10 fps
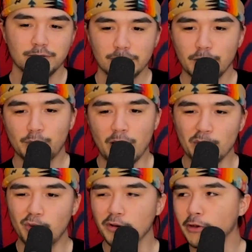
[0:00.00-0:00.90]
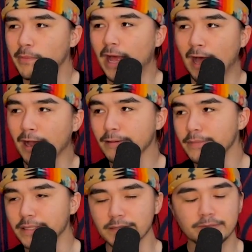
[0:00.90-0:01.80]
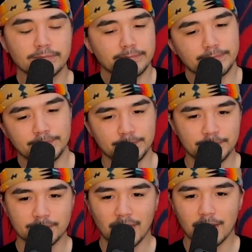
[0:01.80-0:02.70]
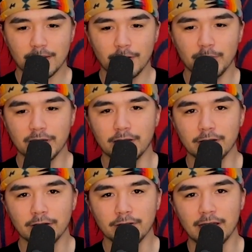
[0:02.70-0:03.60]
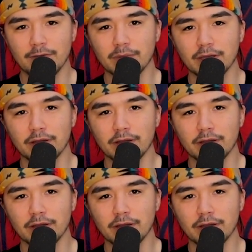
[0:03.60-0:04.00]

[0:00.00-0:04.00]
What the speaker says: Probably won't go back, but no big deal. They had me,